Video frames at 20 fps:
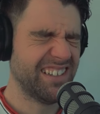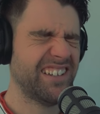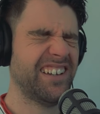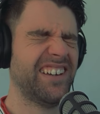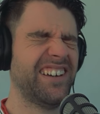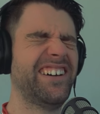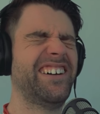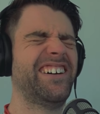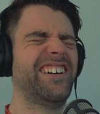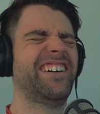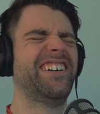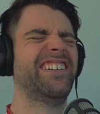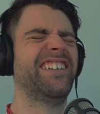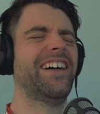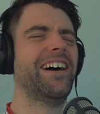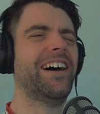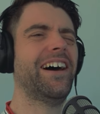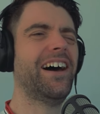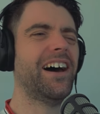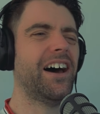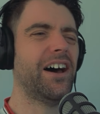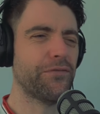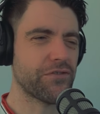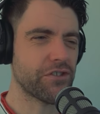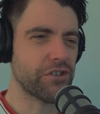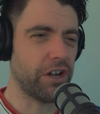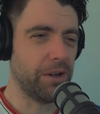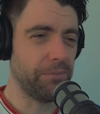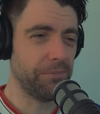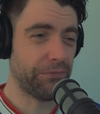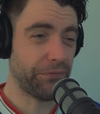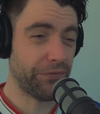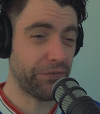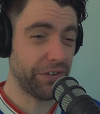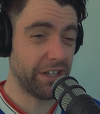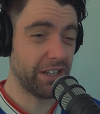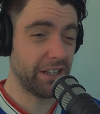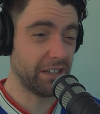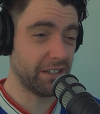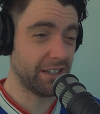Oh, the halftime
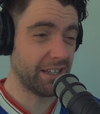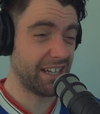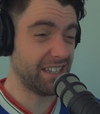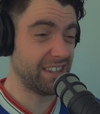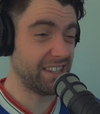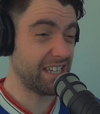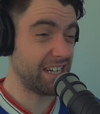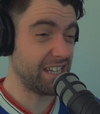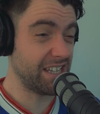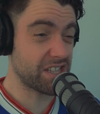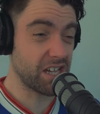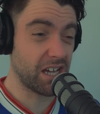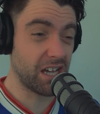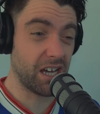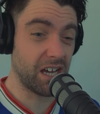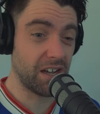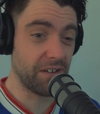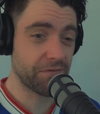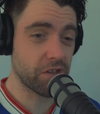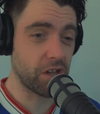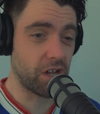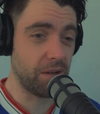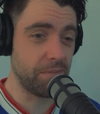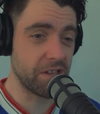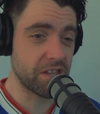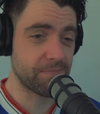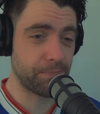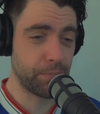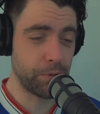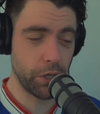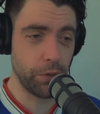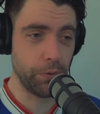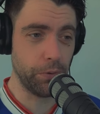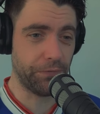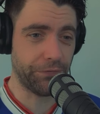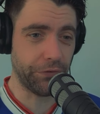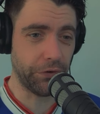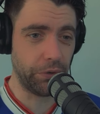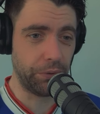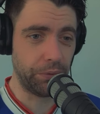fill and then into halftime is
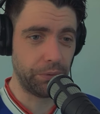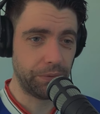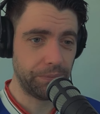beautiful.